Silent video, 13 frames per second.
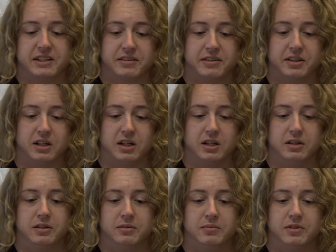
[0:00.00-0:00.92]
I think
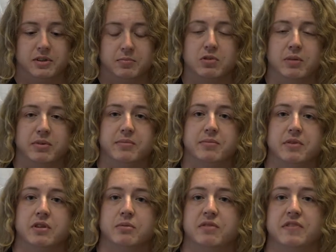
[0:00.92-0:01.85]
the problem
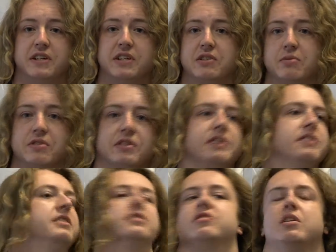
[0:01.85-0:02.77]
that we faced was
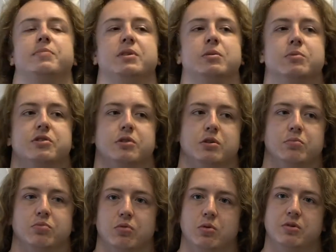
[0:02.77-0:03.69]
that the topic was so
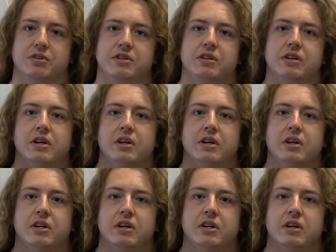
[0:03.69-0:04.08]
broad.